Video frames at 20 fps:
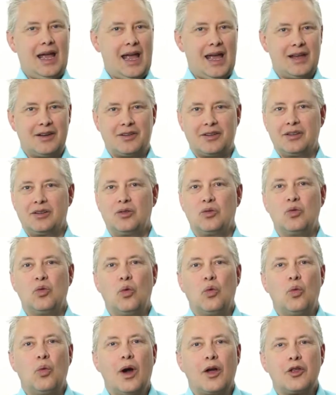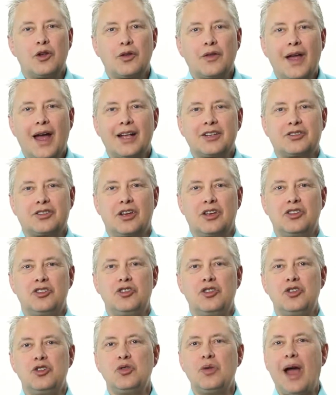And whether that's
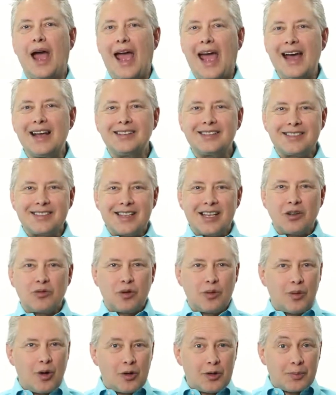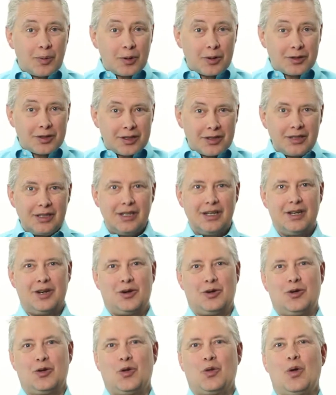you as the remote person
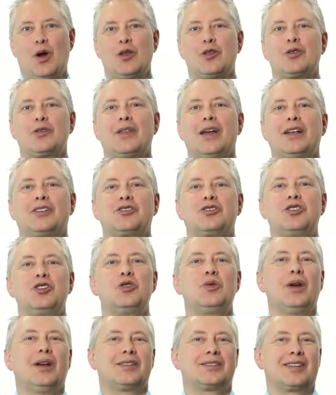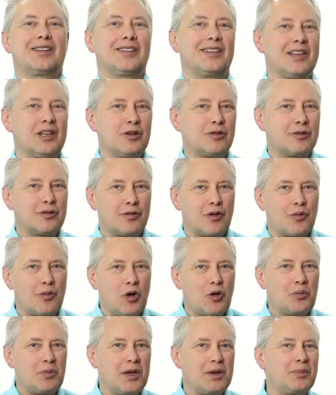or whether that's you as the leader of
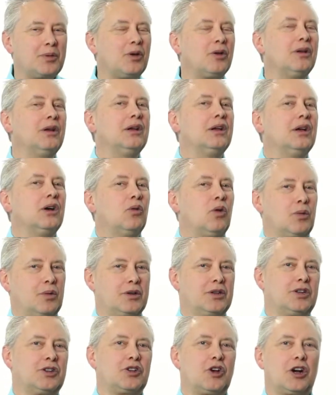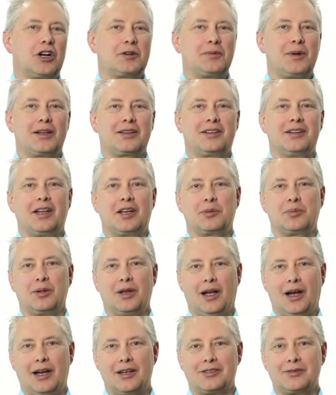remote people, what we're going to talk about today
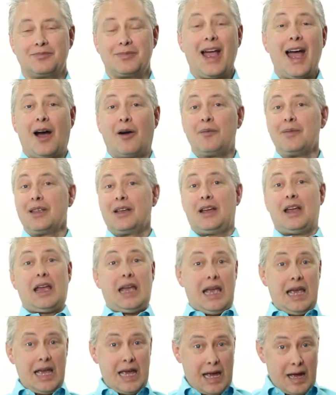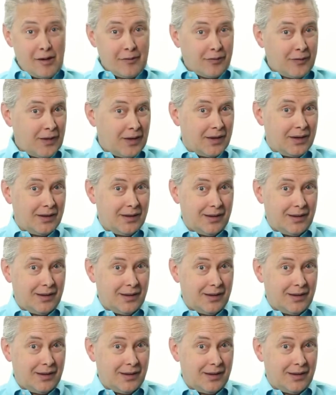applies. Now, if